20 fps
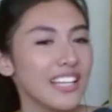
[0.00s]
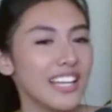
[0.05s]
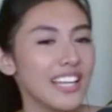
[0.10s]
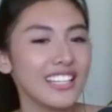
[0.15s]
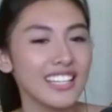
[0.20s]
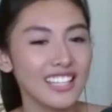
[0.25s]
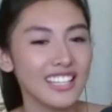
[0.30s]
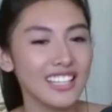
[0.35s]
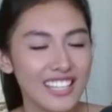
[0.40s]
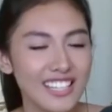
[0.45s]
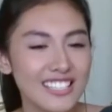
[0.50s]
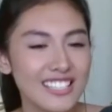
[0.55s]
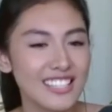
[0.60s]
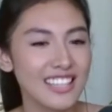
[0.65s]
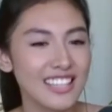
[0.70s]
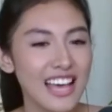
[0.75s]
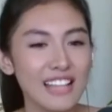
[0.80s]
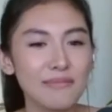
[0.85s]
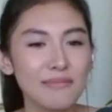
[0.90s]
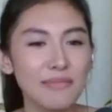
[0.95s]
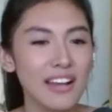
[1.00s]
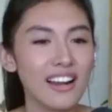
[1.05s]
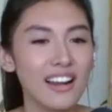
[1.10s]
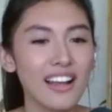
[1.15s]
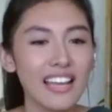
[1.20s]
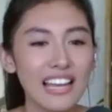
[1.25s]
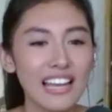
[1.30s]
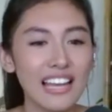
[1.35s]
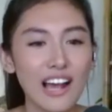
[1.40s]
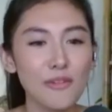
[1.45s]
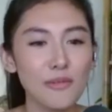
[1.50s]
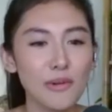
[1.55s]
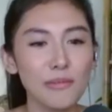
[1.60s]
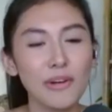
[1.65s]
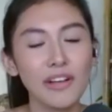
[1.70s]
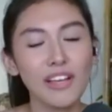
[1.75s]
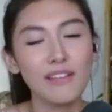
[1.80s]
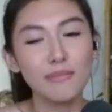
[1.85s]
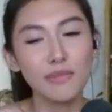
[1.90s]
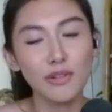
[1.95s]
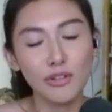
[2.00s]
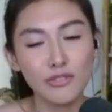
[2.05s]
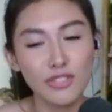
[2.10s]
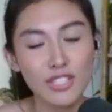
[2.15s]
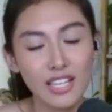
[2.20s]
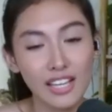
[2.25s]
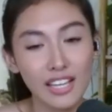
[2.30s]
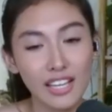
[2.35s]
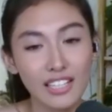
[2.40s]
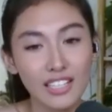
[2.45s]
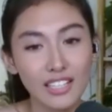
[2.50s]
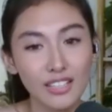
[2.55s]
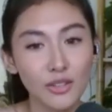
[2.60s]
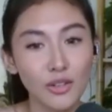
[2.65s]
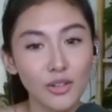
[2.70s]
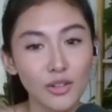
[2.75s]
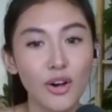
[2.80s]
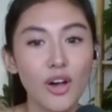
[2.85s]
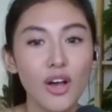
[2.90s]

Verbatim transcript: I need this, that, parang kailangan ko pa mag-improve sa ganito.